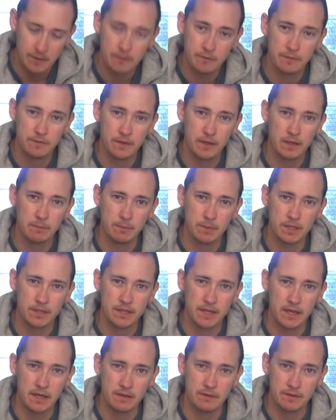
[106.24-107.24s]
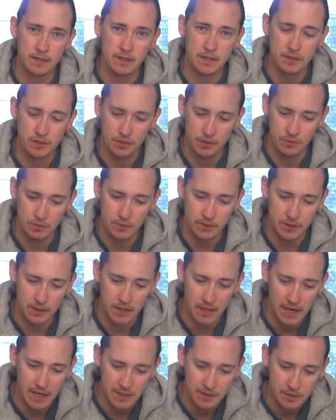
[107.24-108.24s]
Philippa Davies, who won the
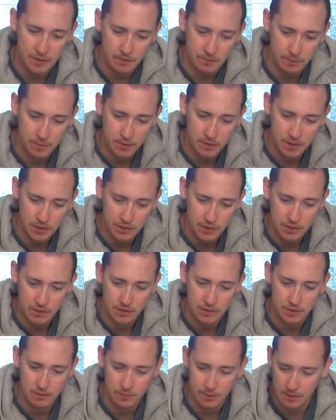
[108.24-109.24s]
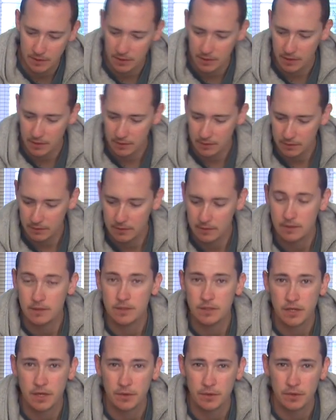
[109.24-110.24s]
last competition to win the
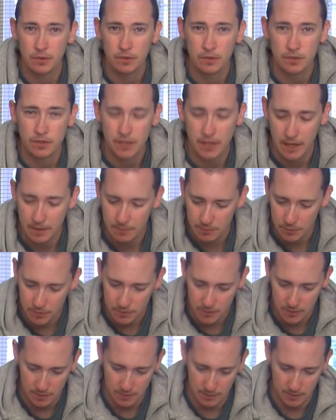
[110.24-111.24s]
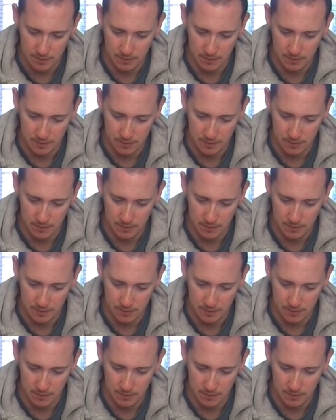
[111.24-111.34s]
Tony Hawk skateboard,